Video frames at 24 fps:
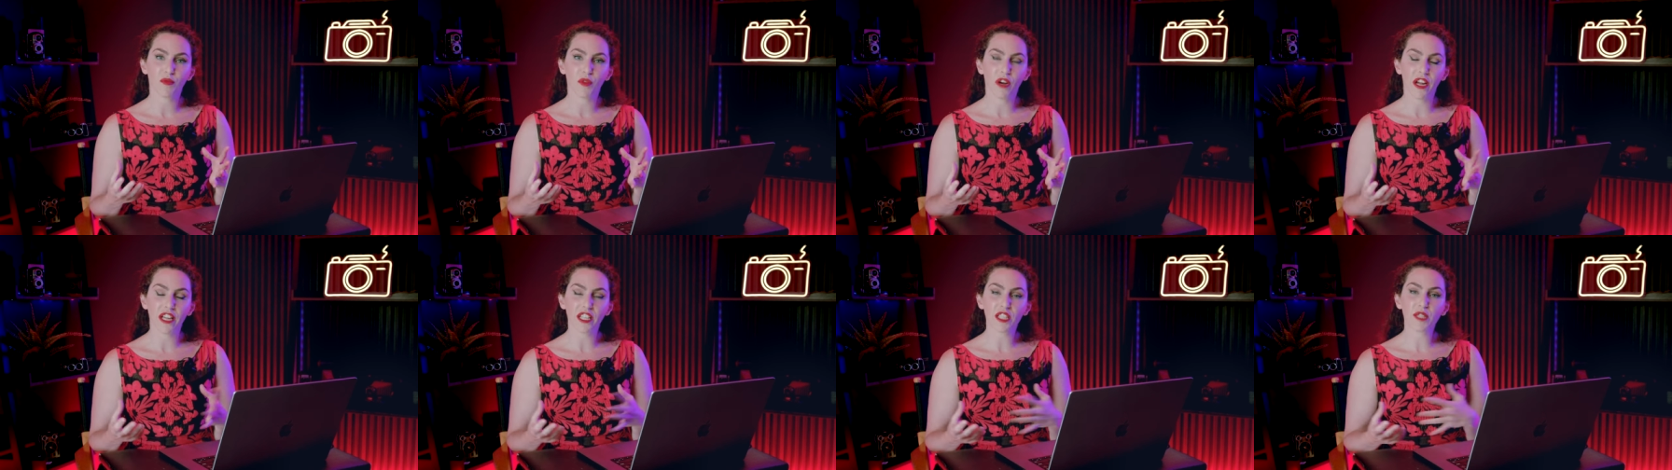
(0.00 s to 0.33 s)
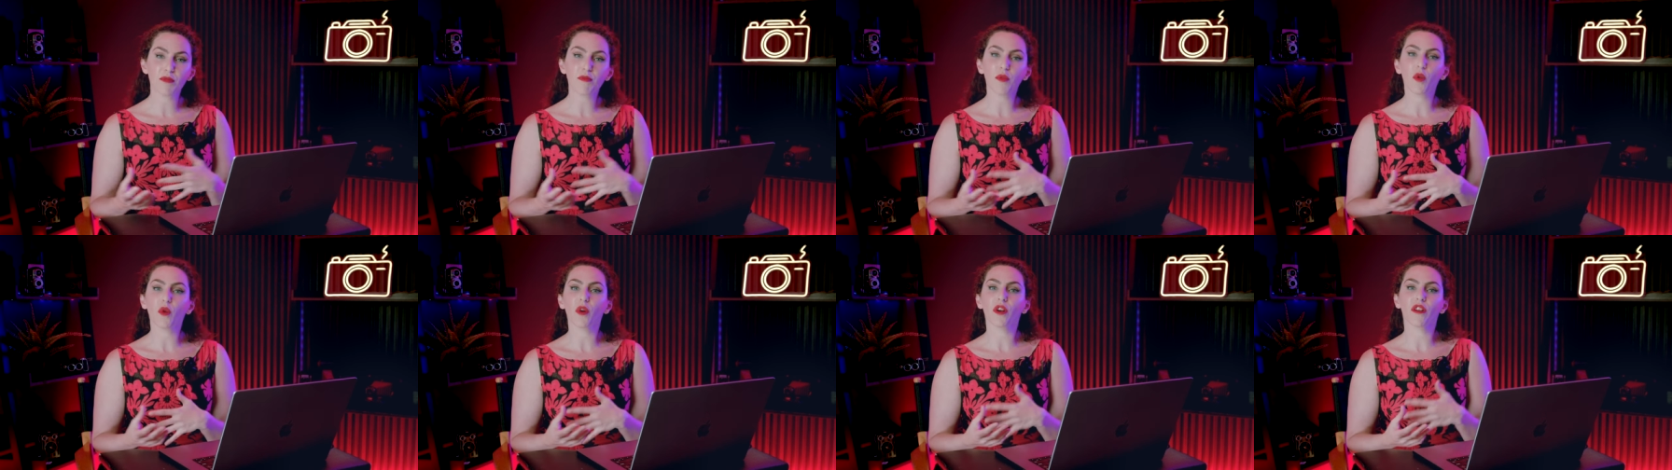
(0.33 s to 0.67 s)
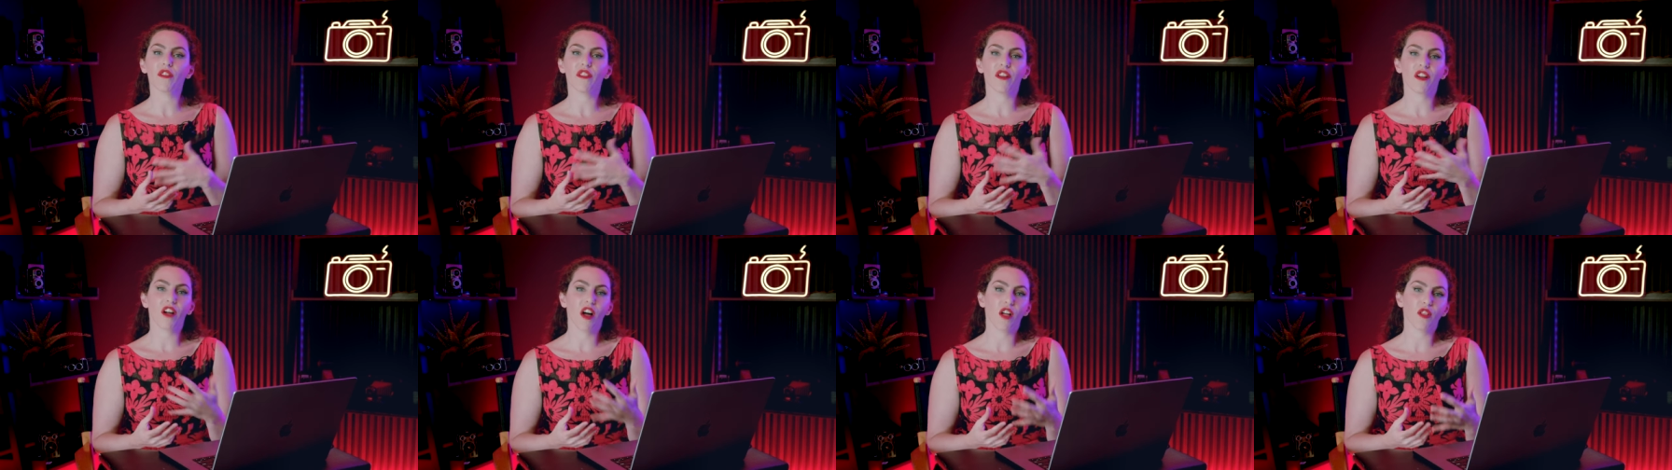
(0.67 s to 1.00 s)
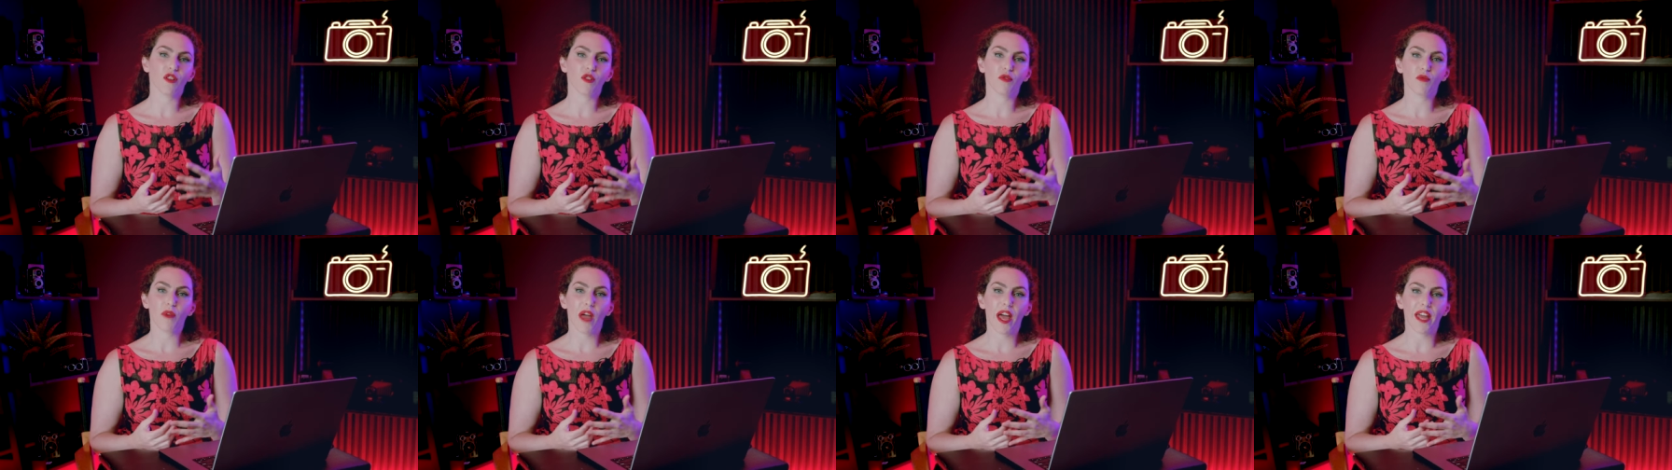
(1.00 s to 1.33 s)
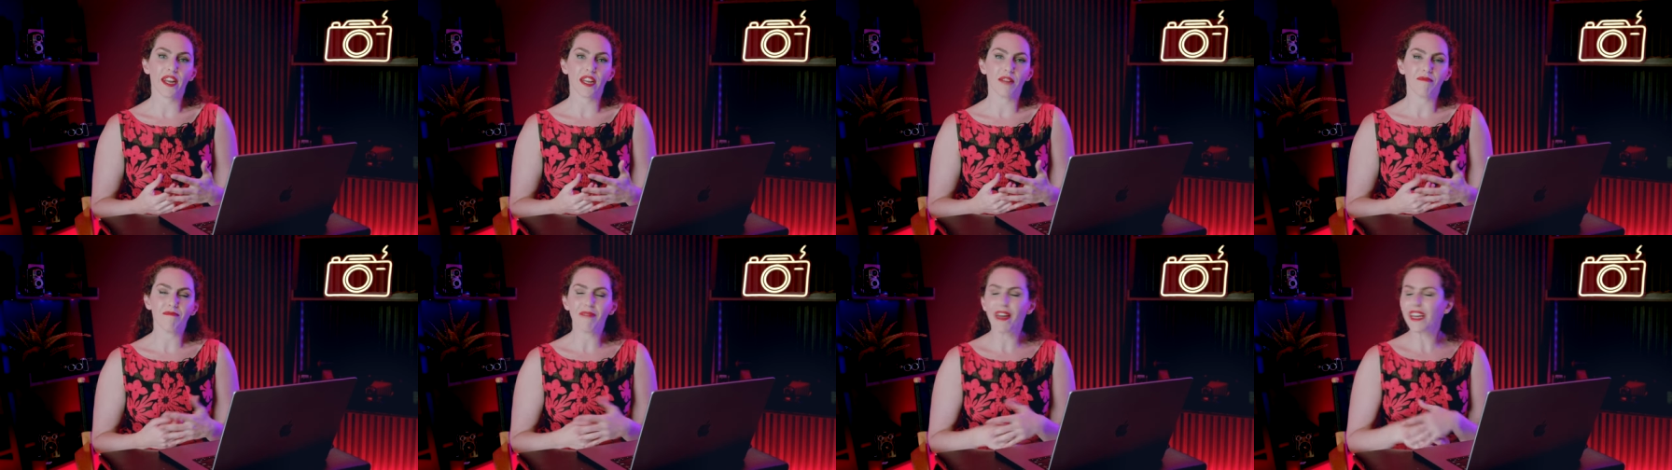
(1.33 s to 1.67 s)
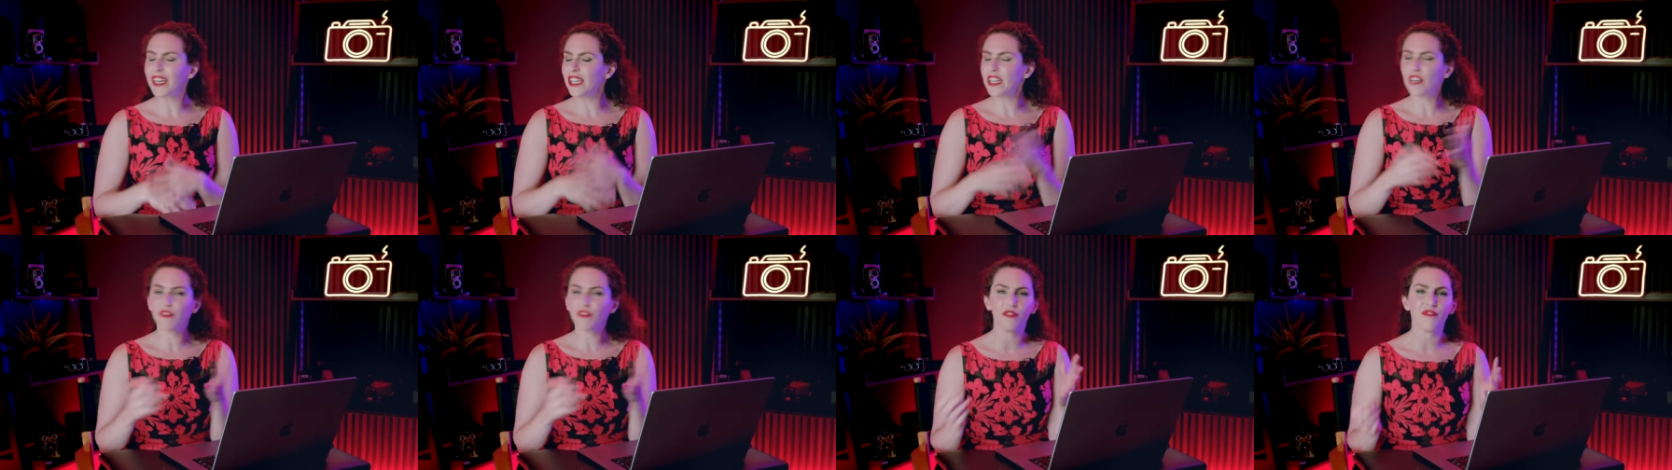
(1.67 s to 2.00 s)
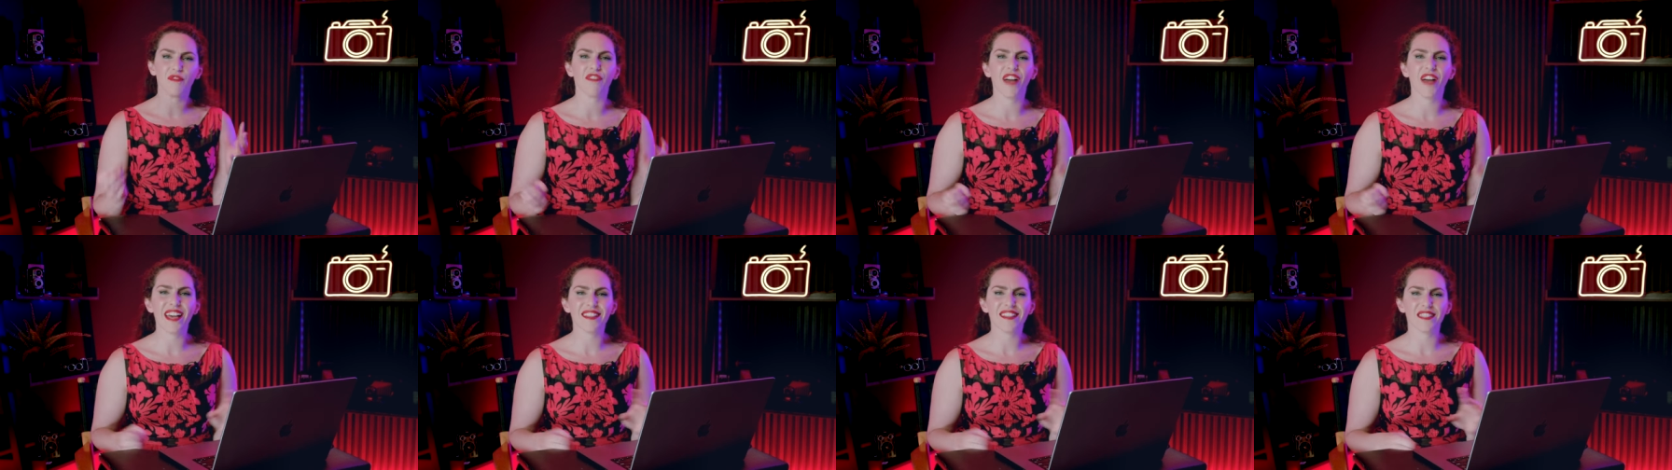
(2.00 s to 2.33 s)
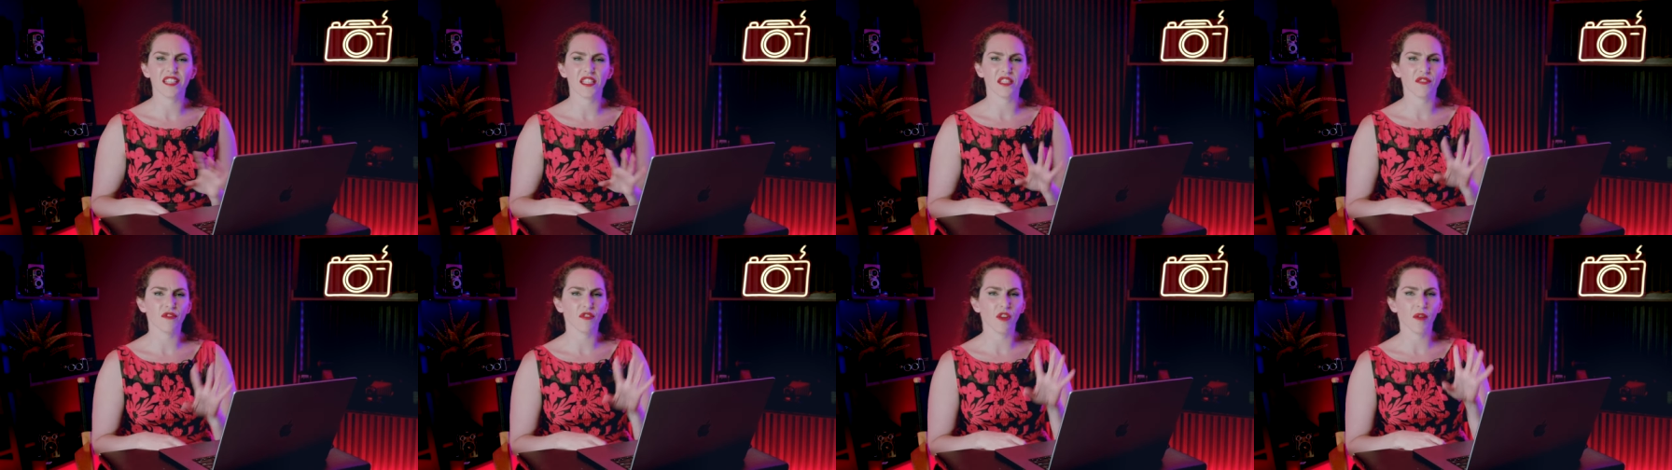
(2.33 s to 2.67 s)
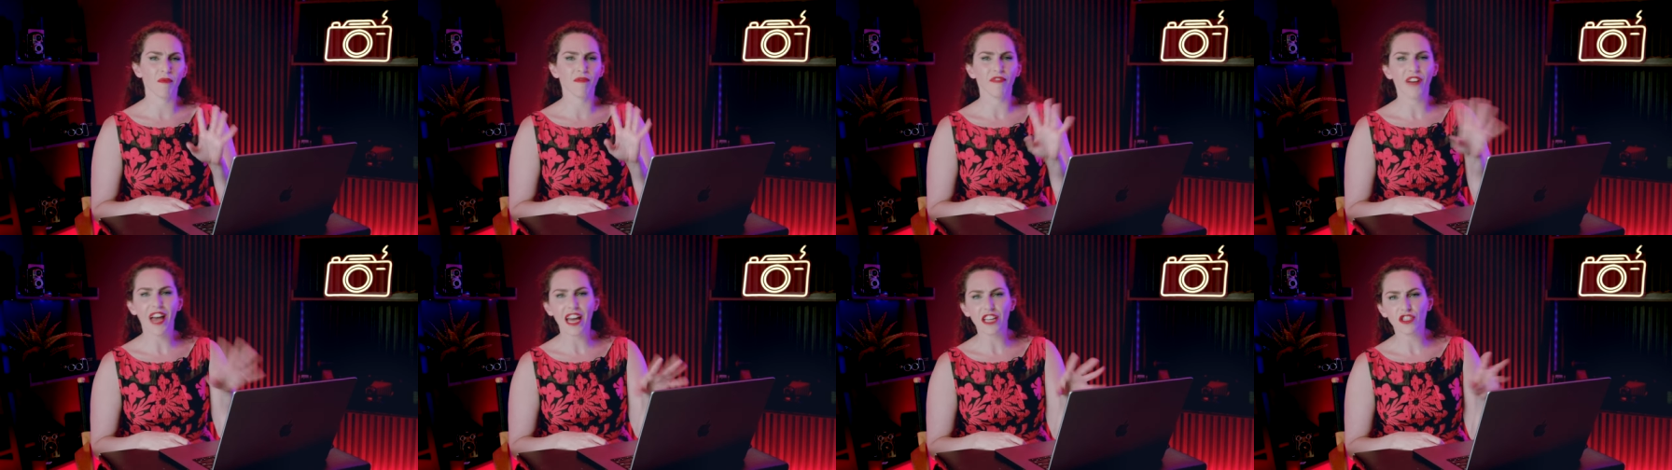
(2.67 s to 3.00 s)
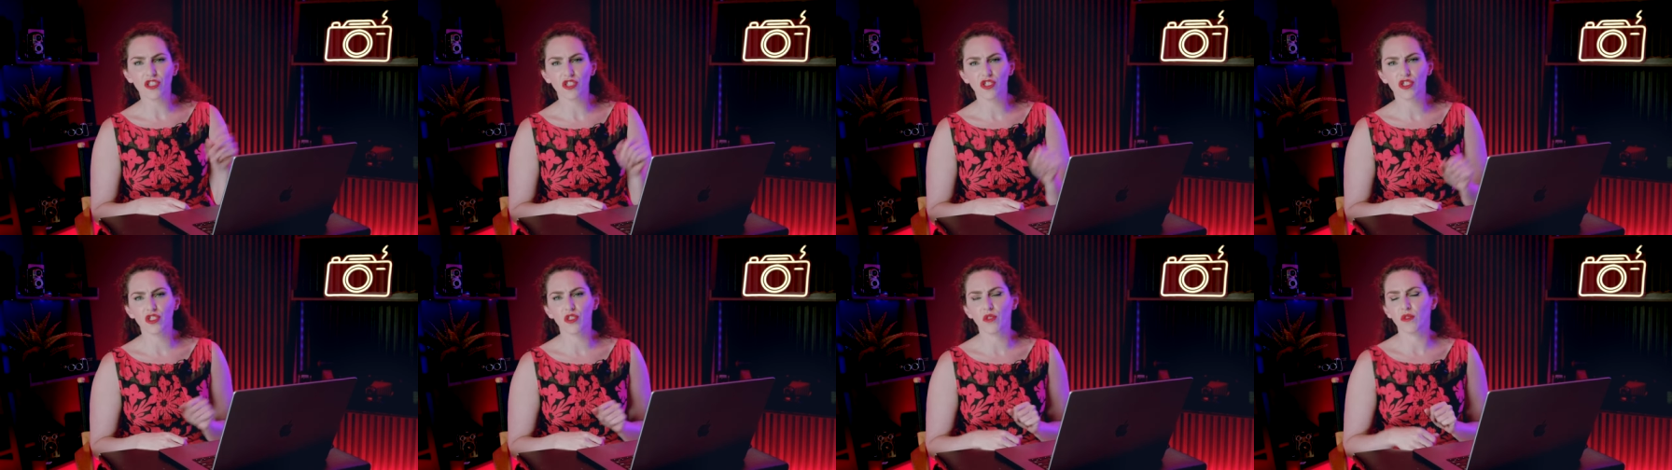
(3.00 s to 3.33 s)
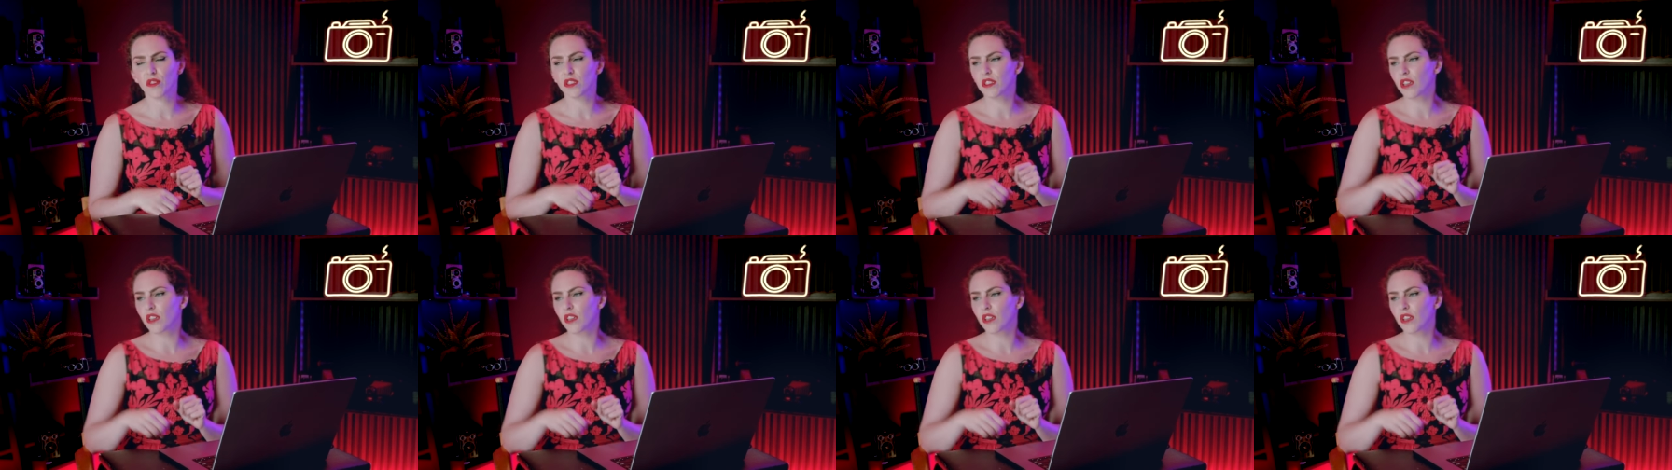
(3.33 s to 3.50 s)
where I explored the color red in many different facets from fashion shoots